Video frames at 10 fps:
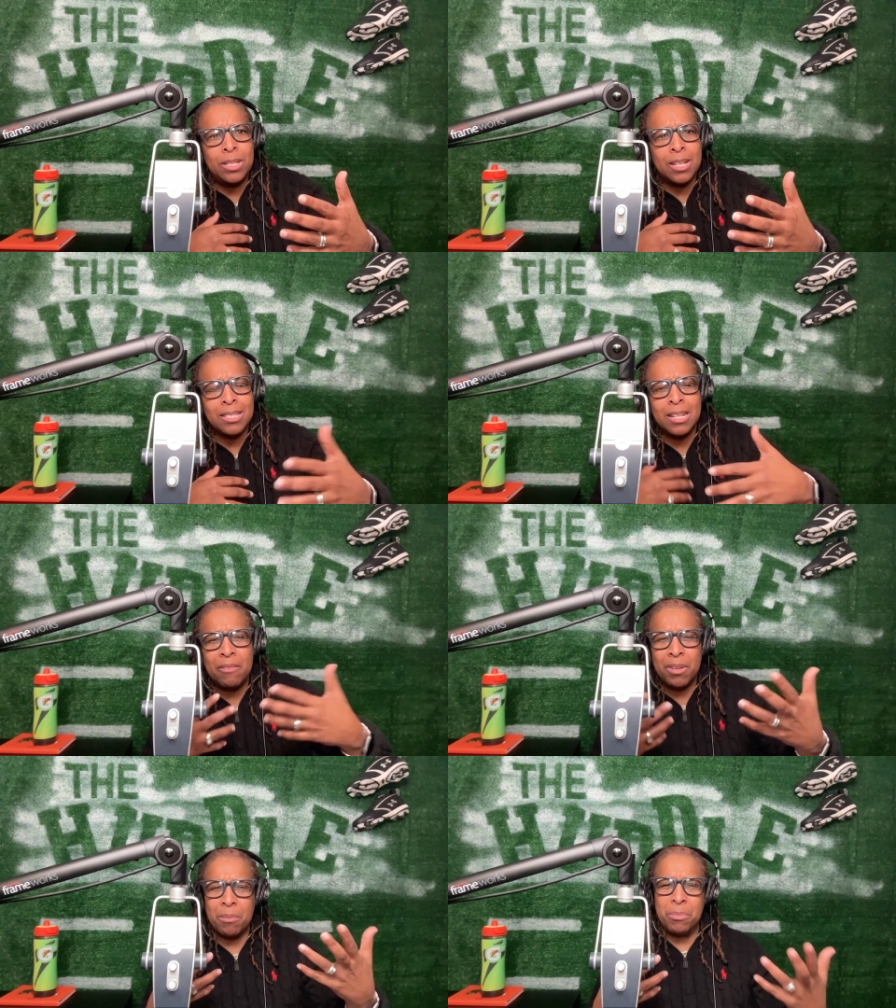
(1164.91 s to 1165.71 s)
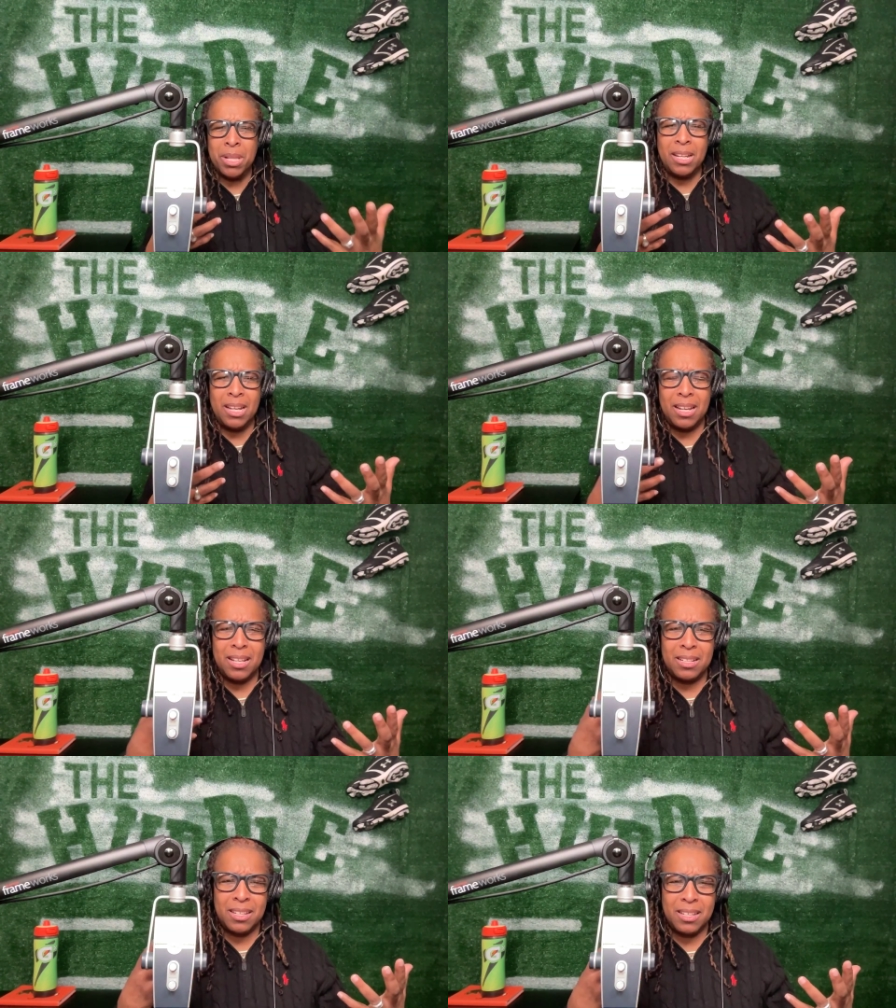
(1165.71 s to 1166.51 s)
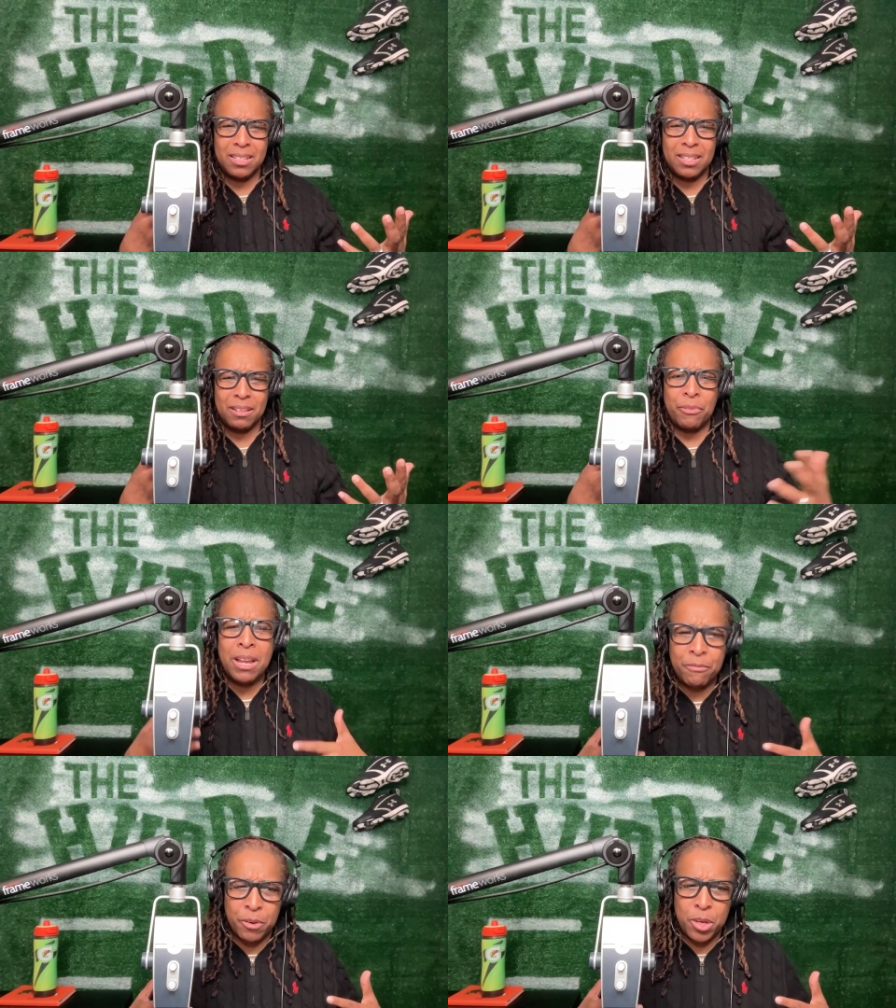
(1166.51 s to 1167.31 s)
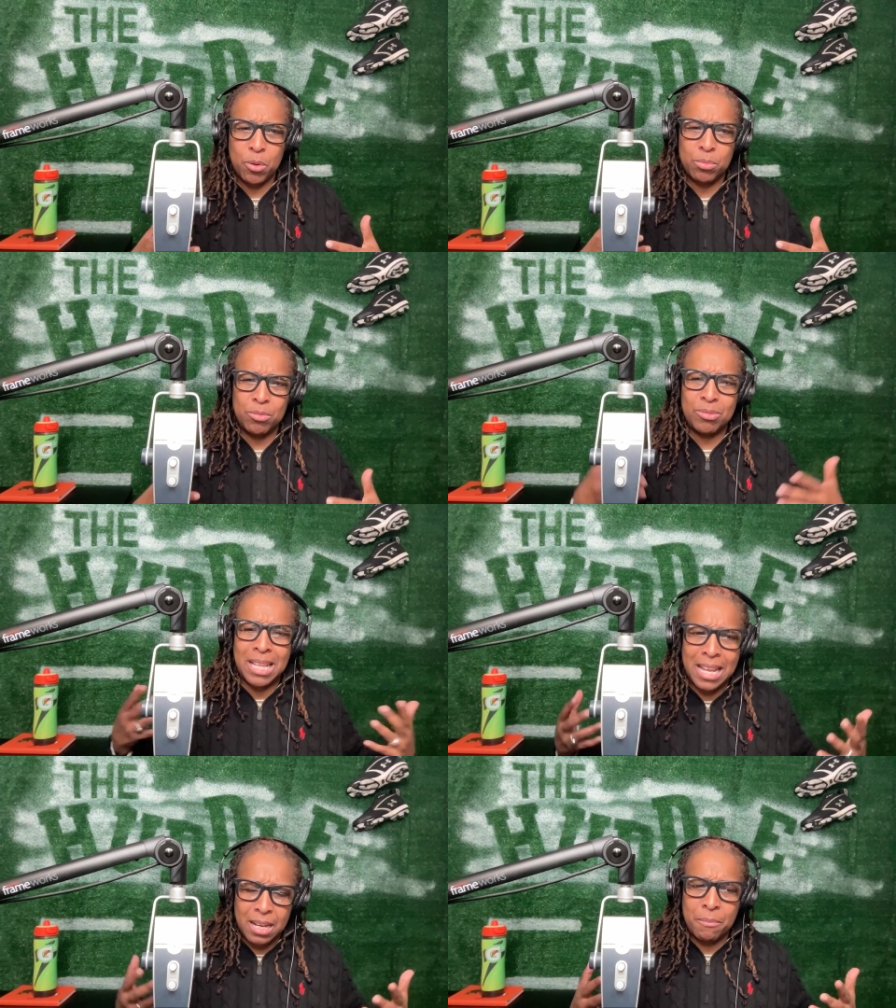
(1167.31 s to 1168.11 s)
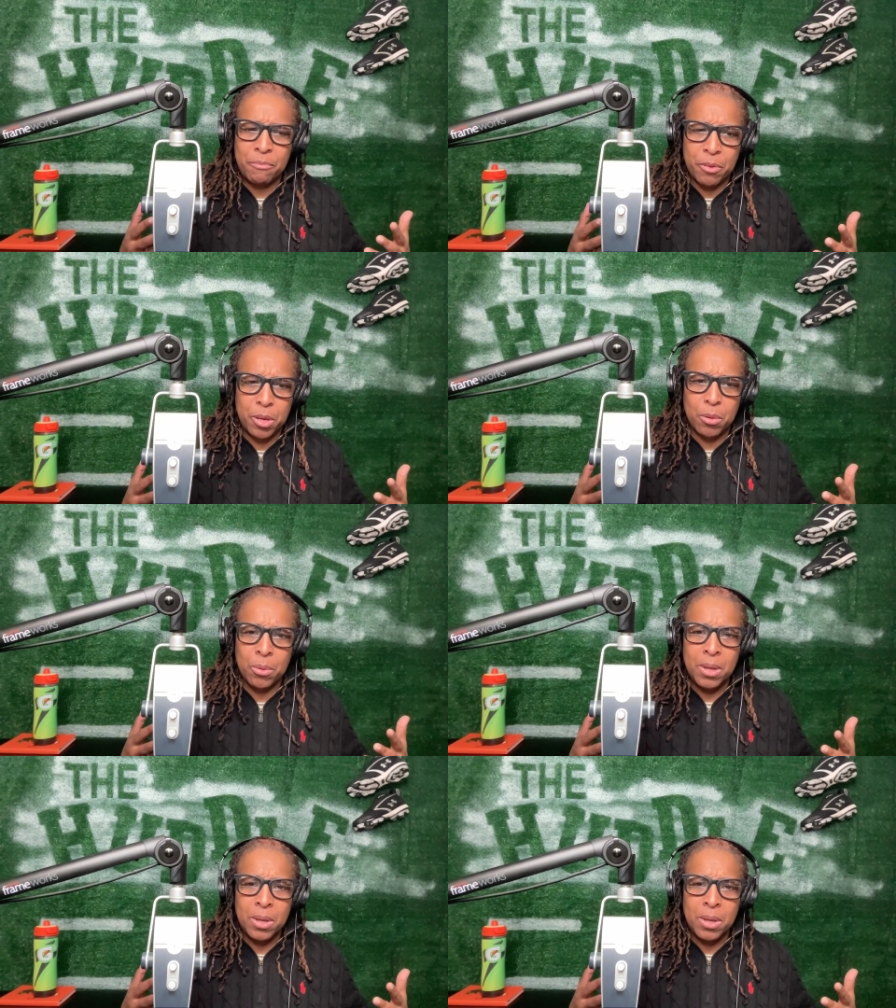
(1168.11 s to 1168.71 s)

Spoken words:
doesn't have the ability to fight for you, to stand up for you?